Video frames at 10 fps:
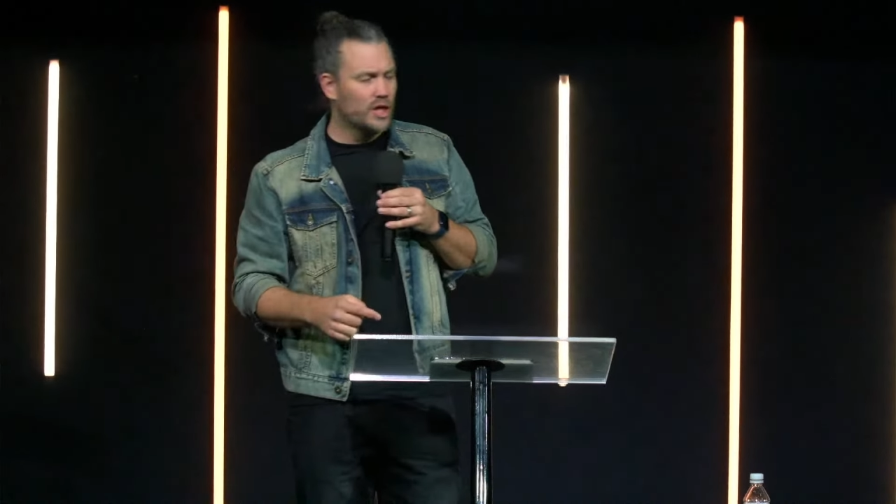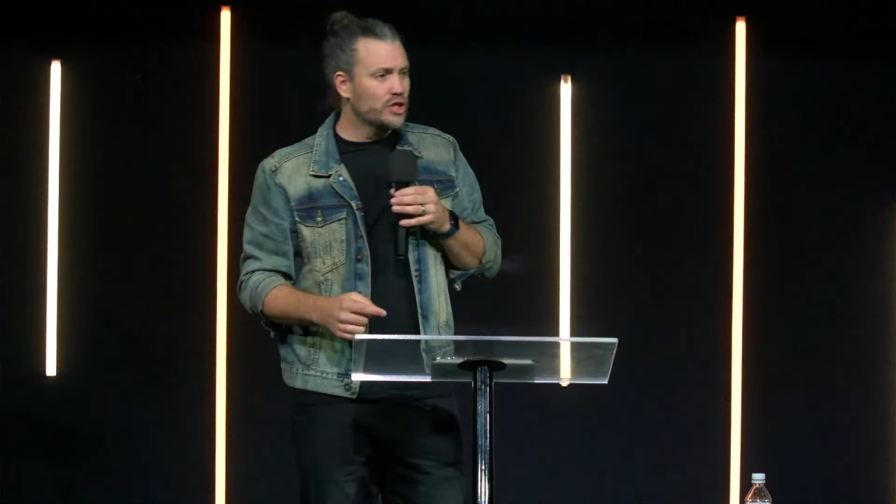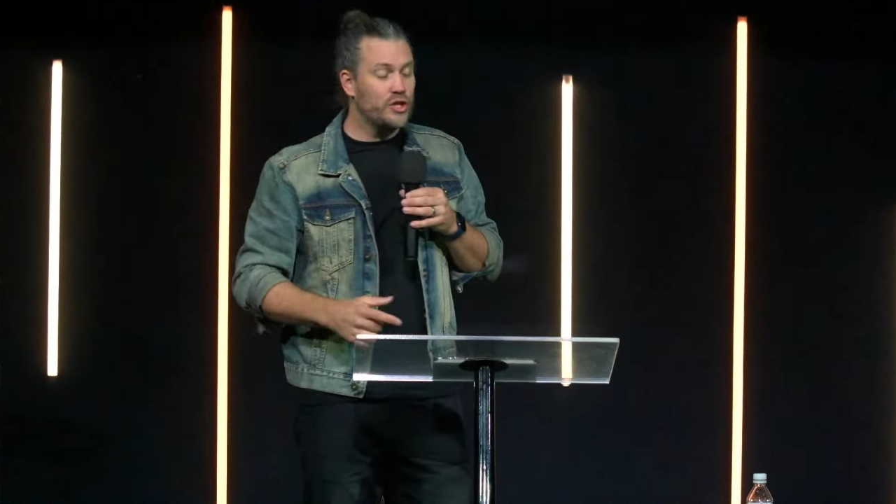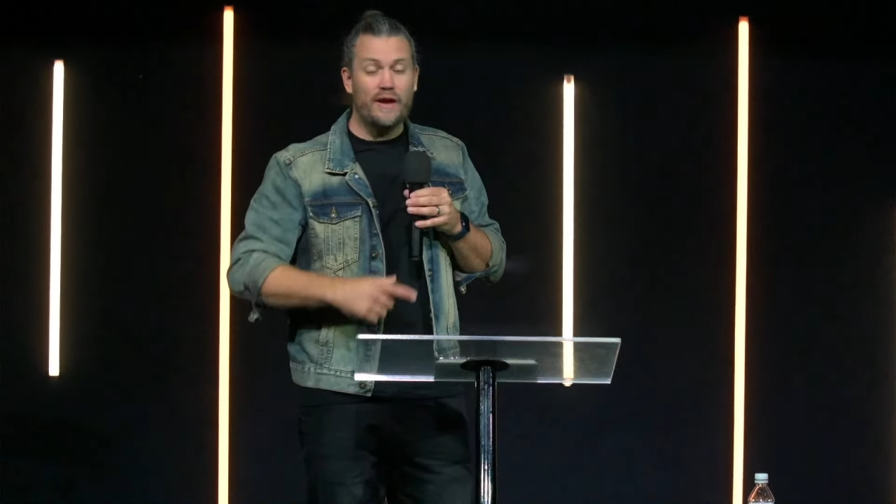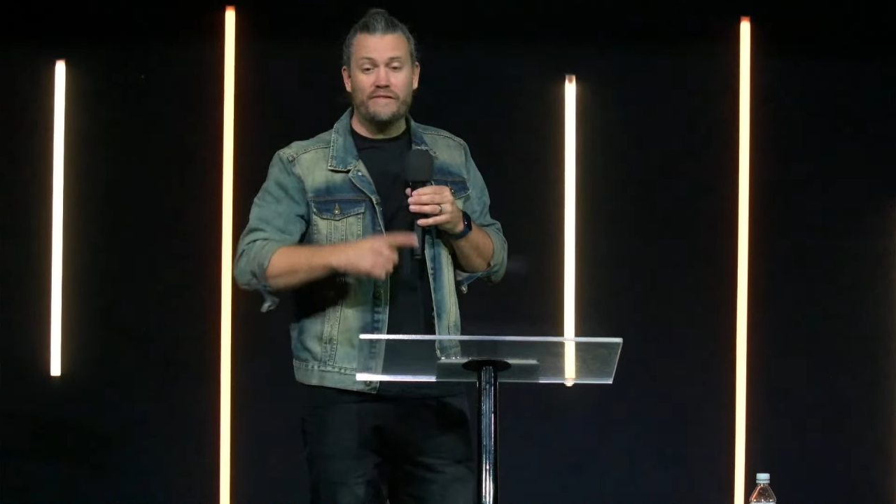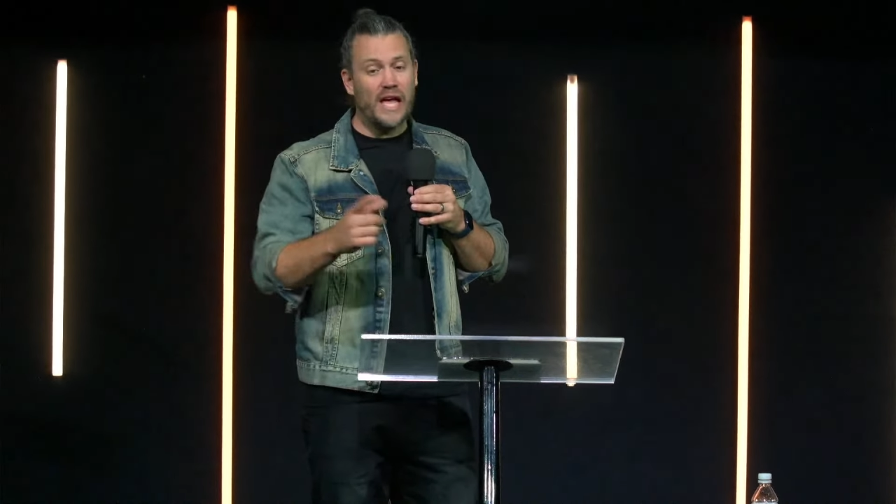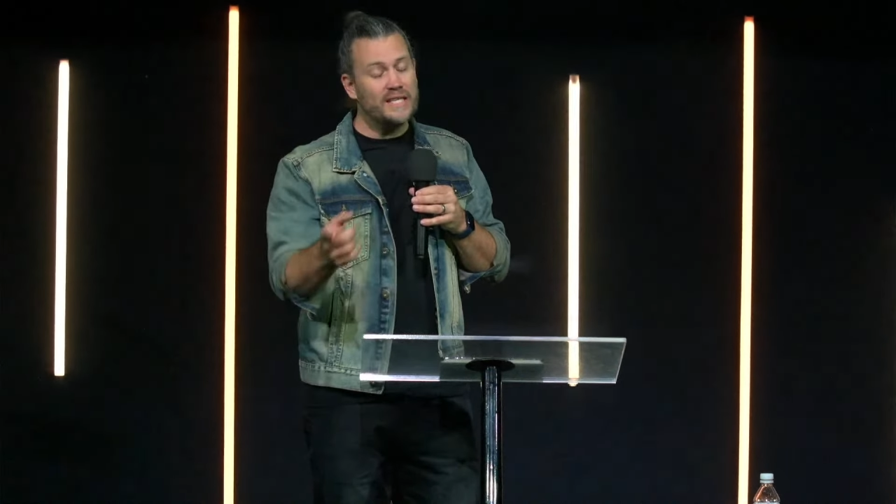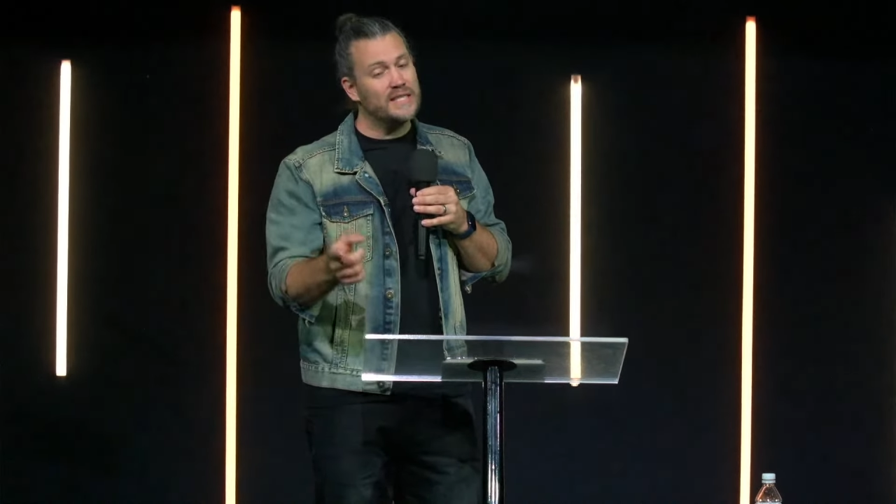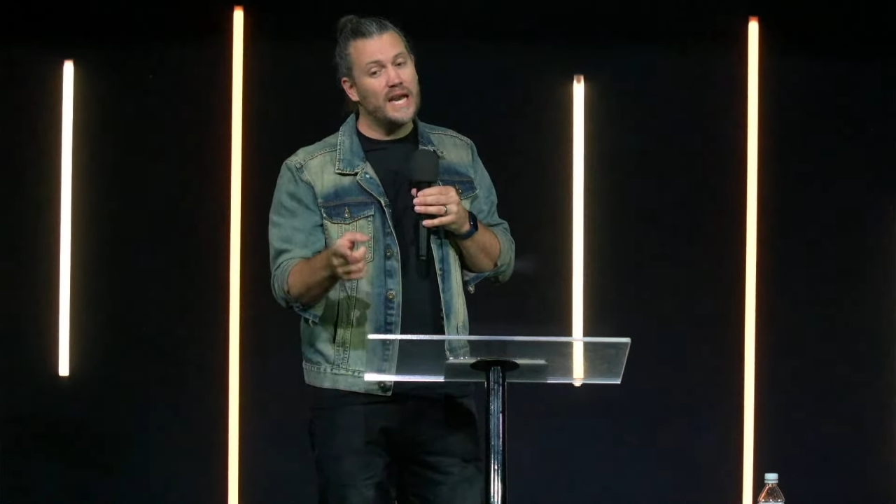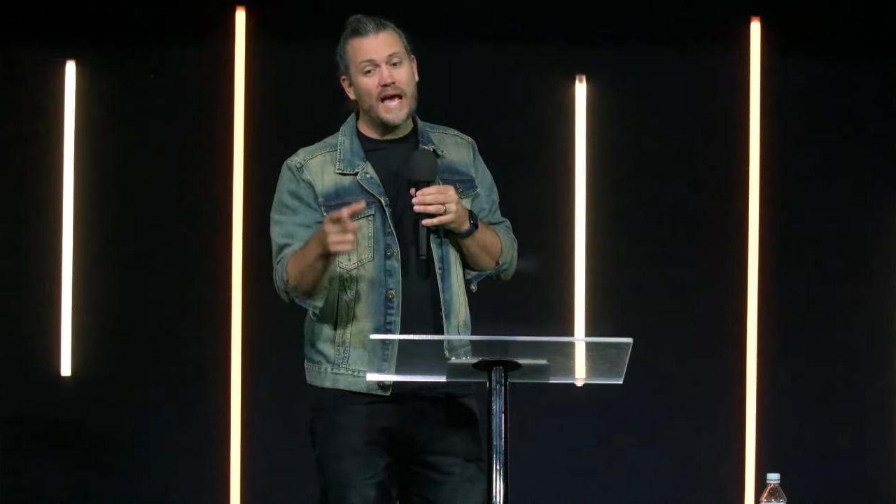So if they
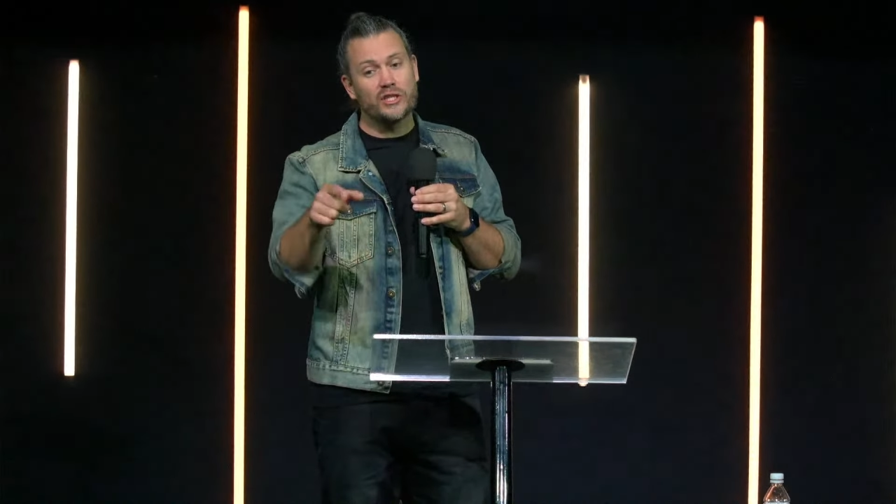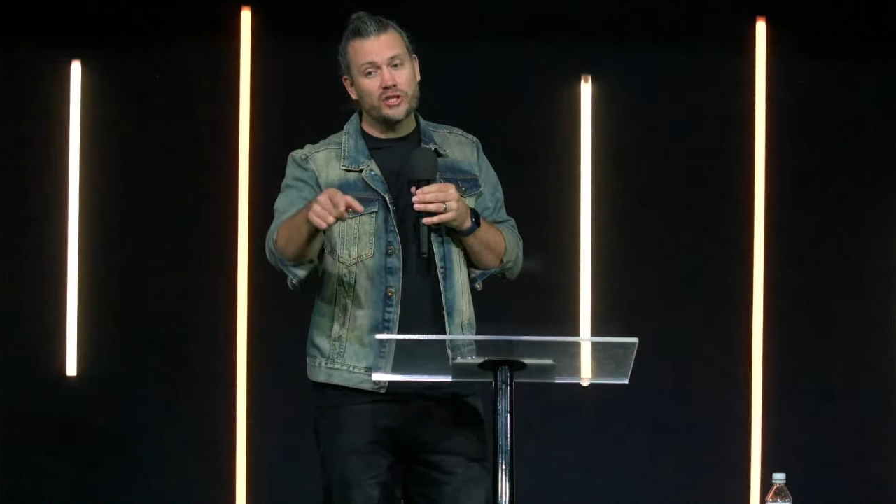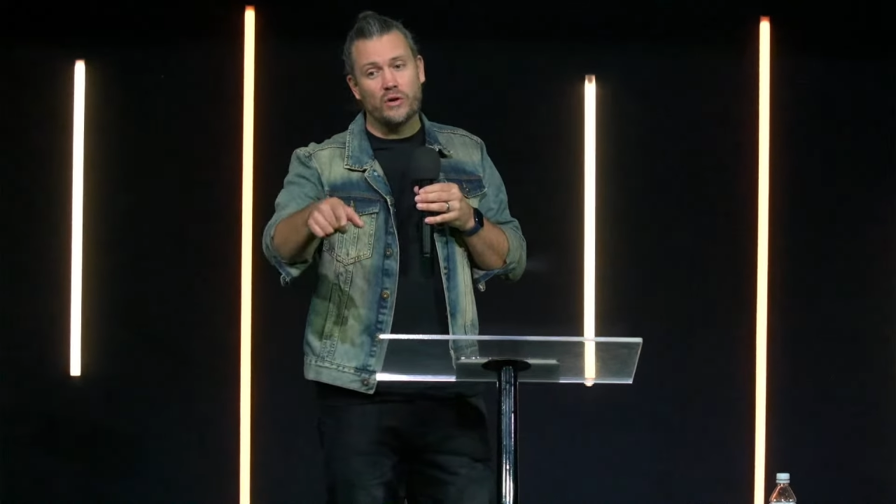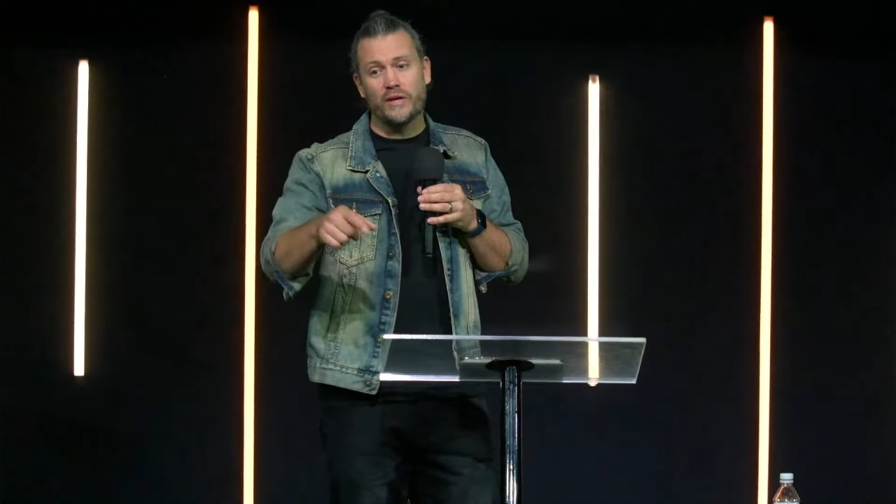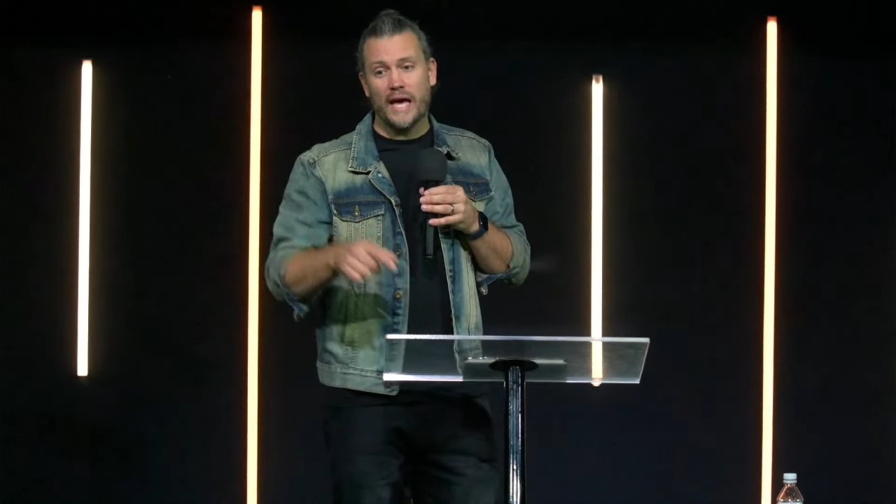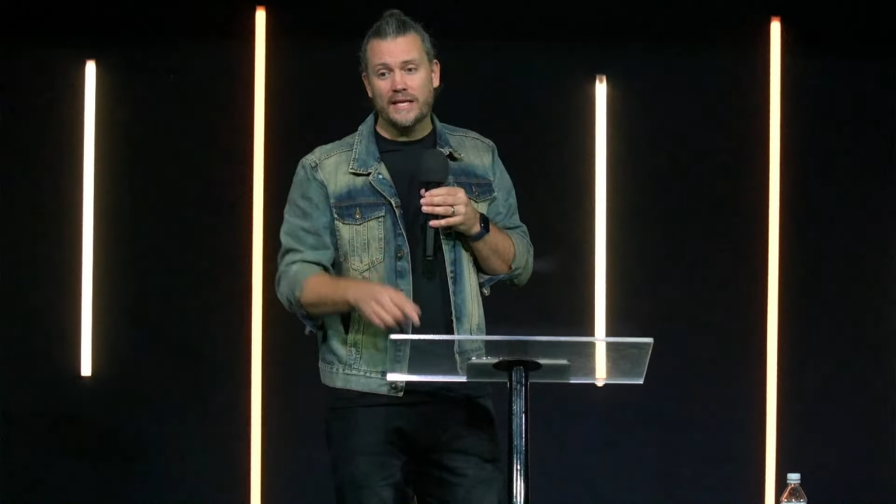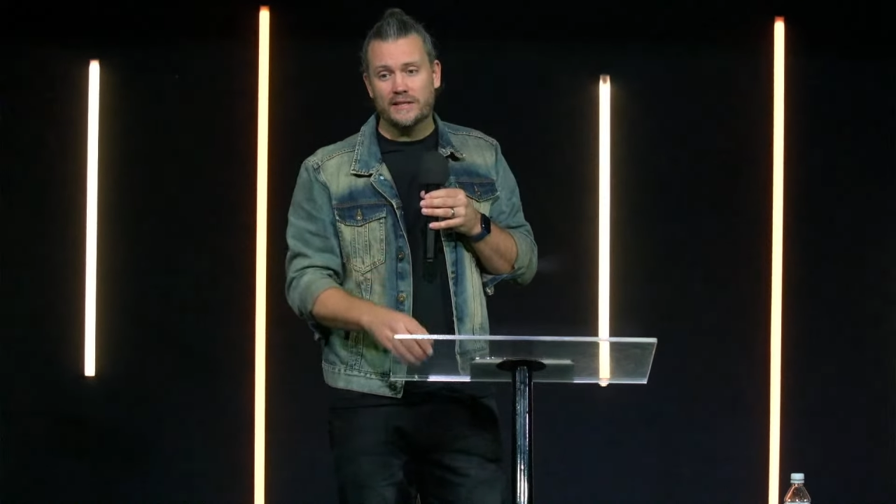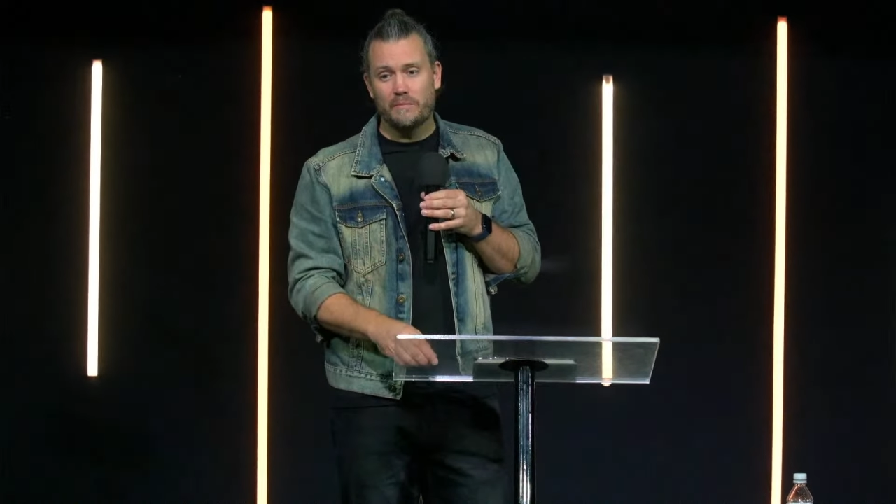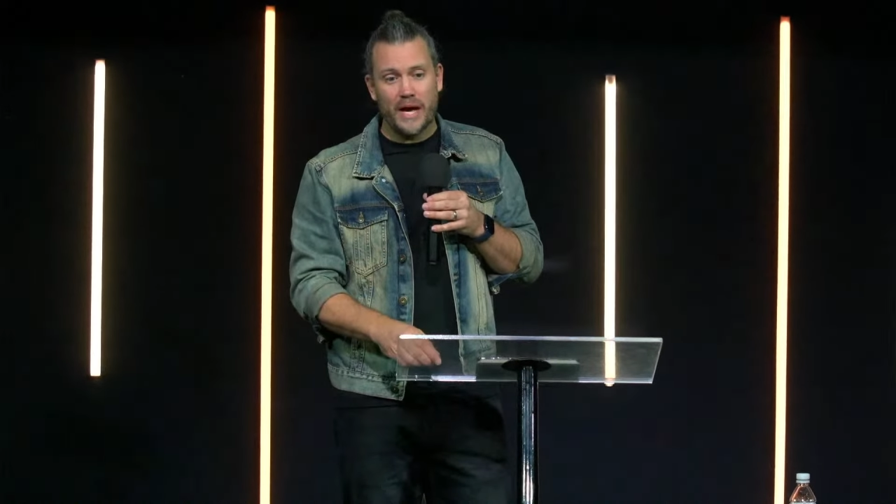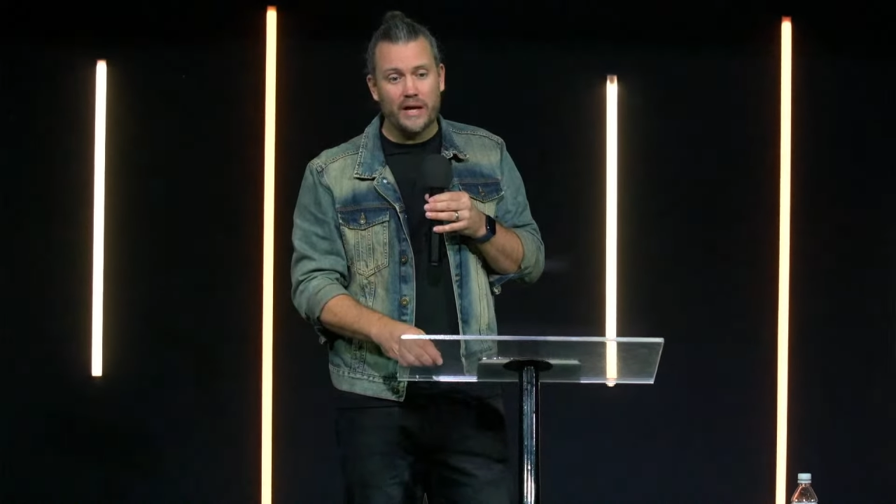said, hey, soul cakes
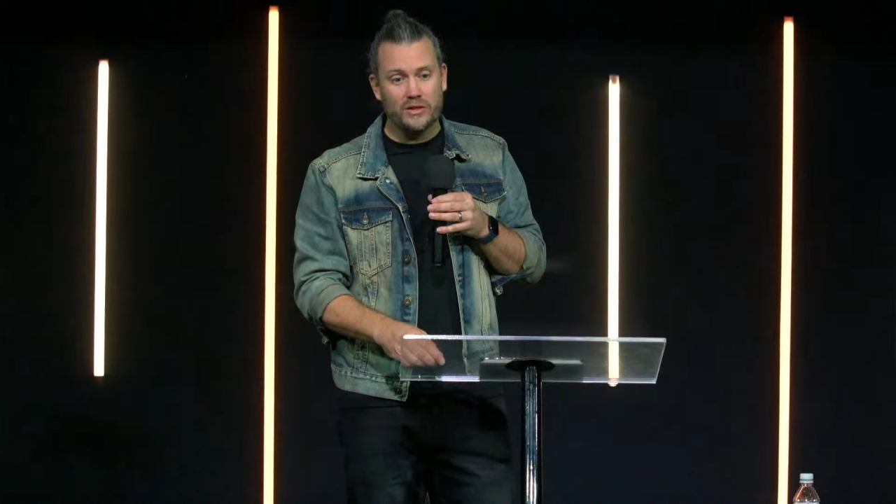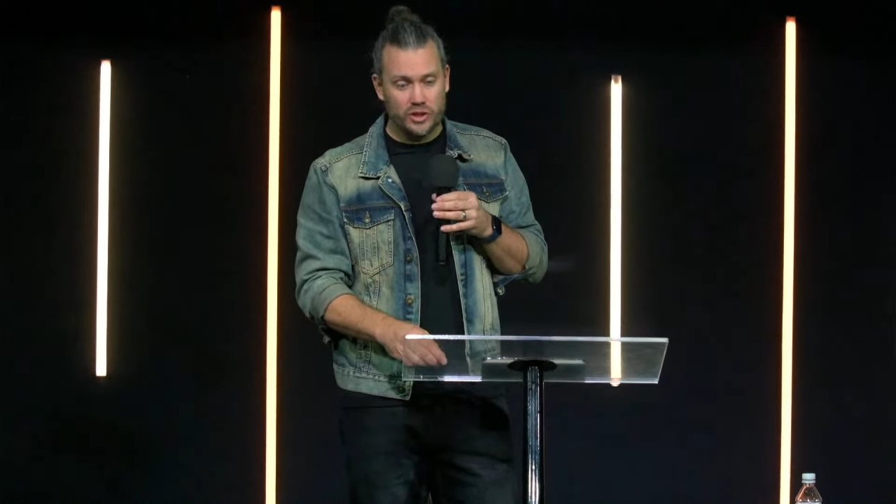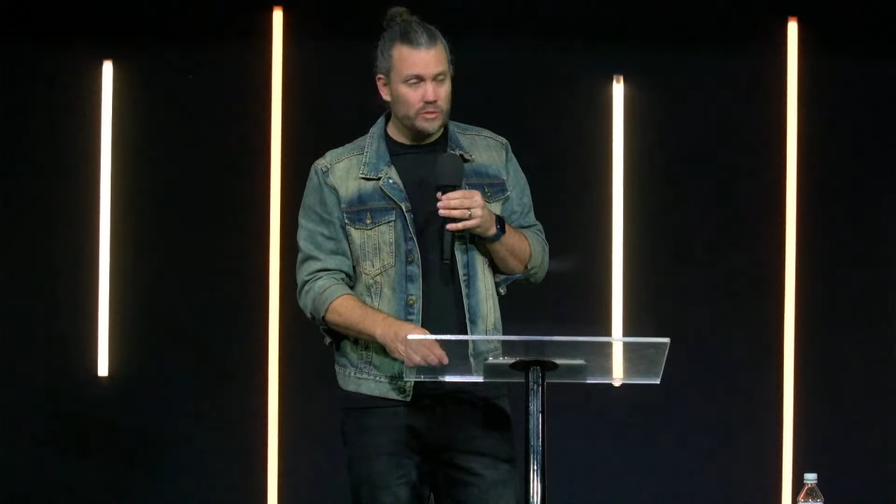and bells,